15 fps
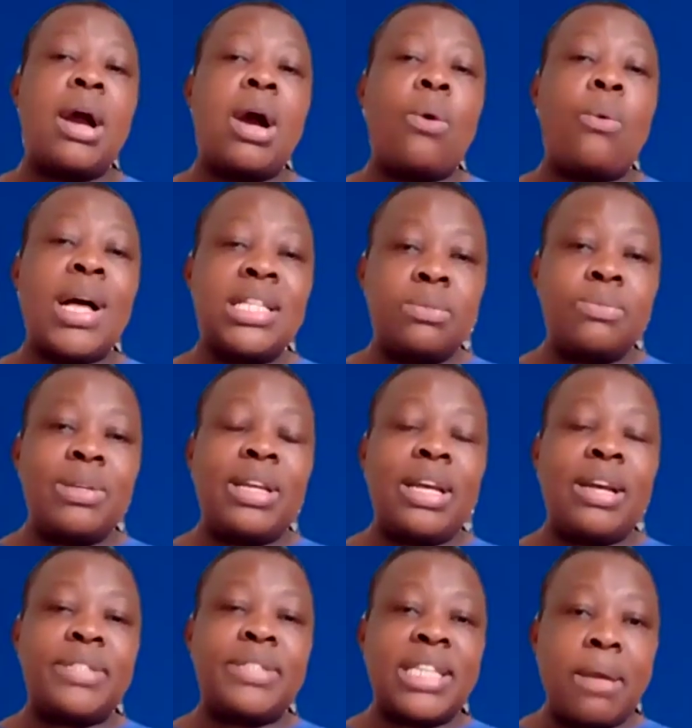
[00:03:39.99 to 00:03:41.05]
Once we
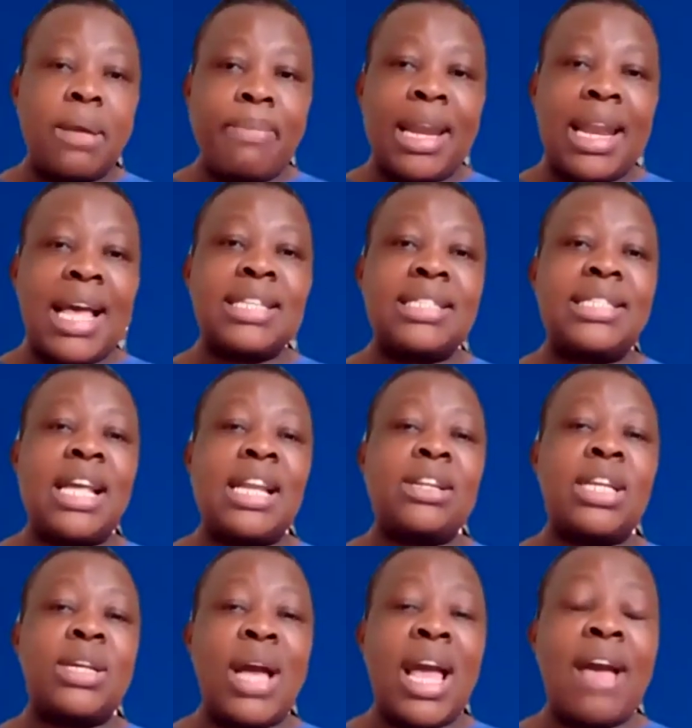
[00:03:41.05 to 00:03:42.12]
have stabilized
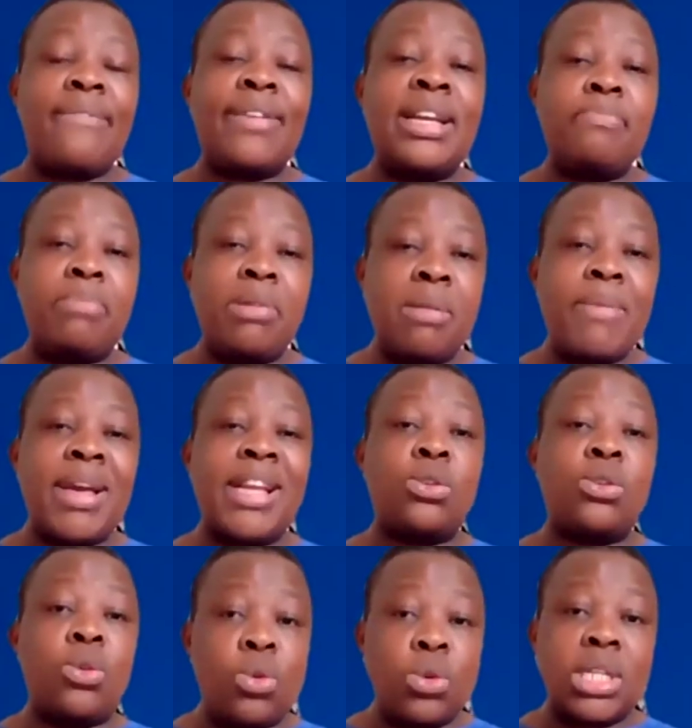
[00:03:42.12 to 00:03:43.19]
and have implemented
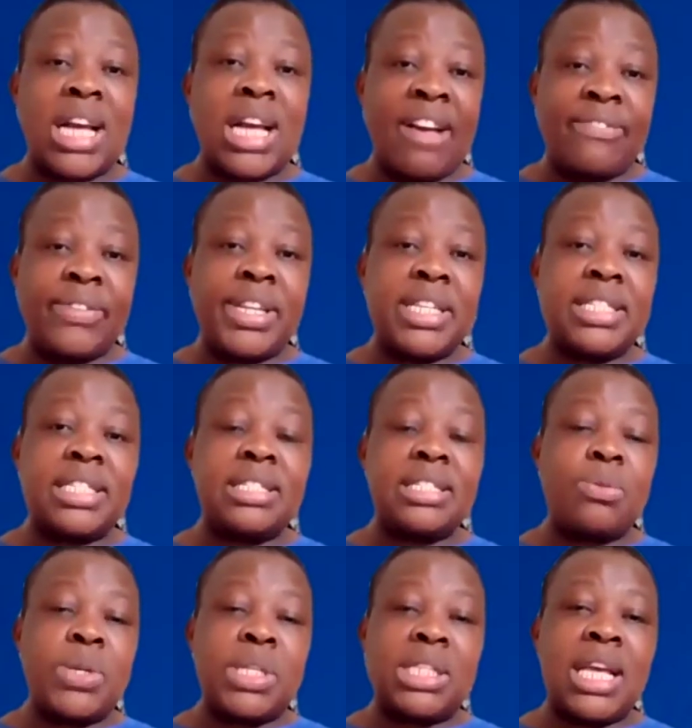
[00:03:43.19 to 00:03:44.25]
good governance
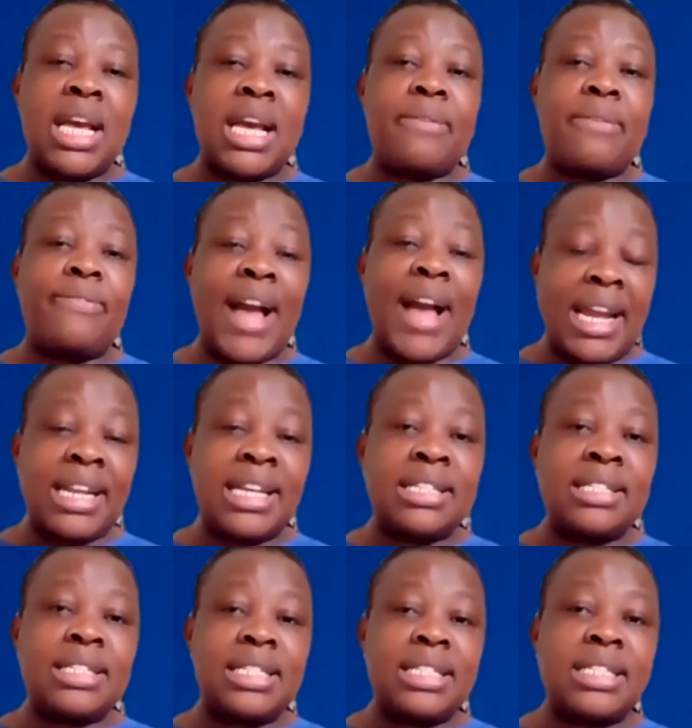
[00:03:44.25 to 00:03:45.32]
with the
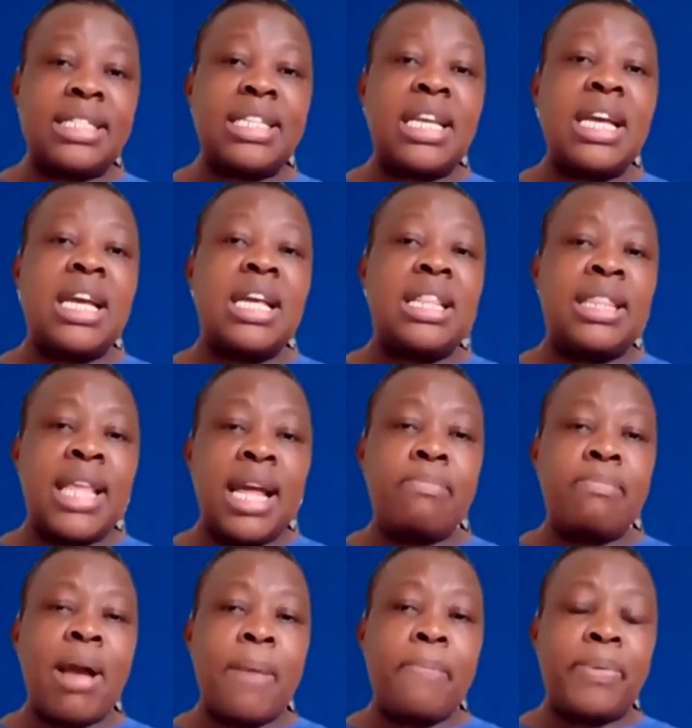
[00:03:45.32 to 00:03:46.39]
finances, then
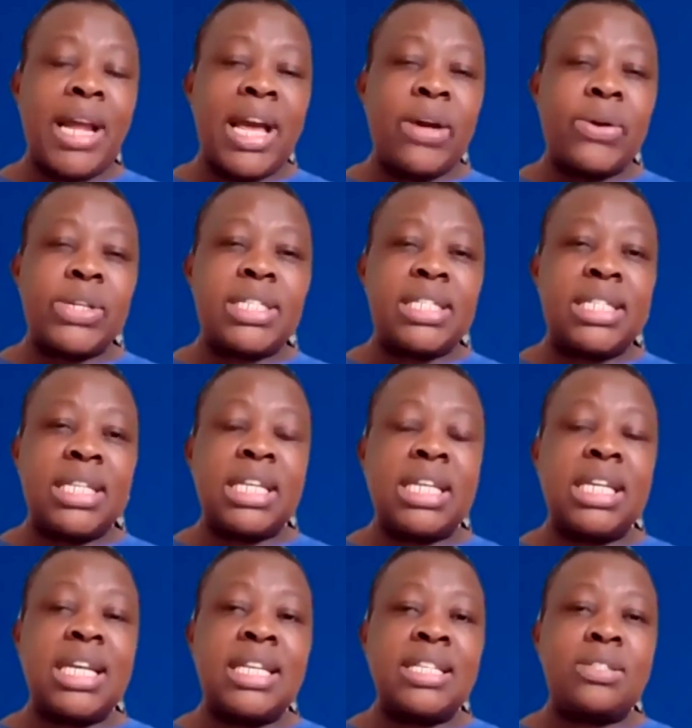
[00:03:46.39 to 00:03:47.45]
my
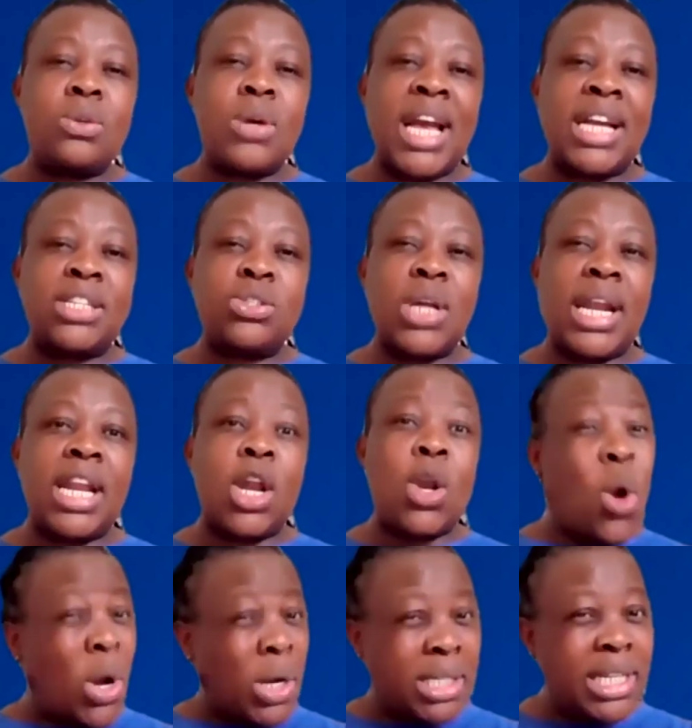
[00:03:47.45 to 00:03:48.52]
priority is to actually
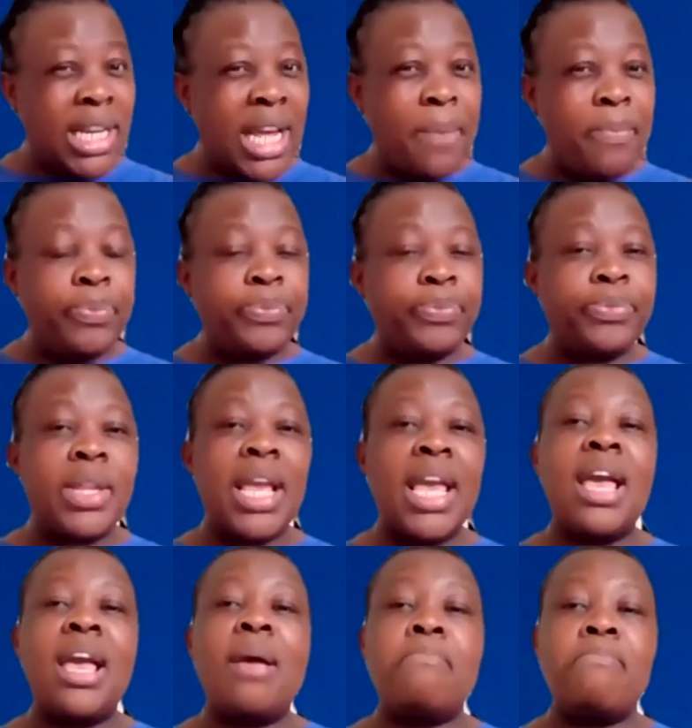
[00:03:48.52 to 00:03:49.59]
long-term
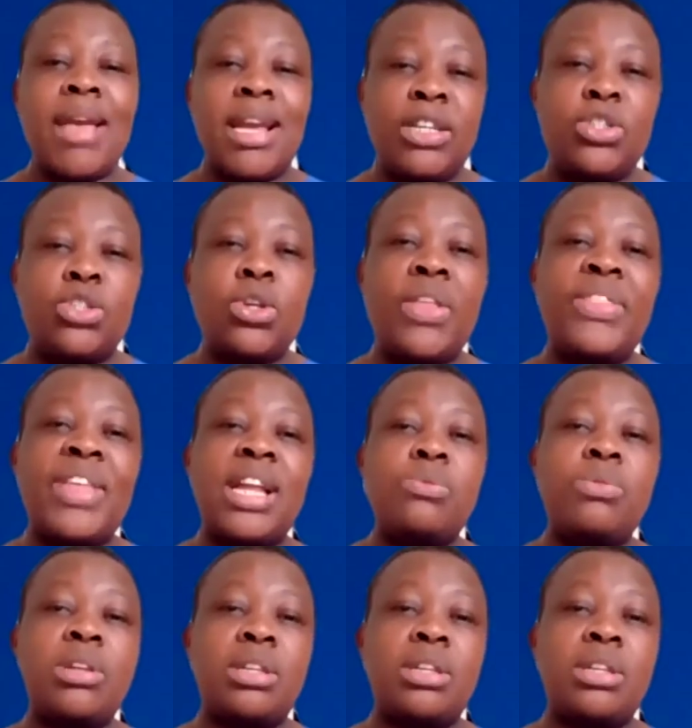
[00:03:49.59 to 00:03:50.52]
make sure that we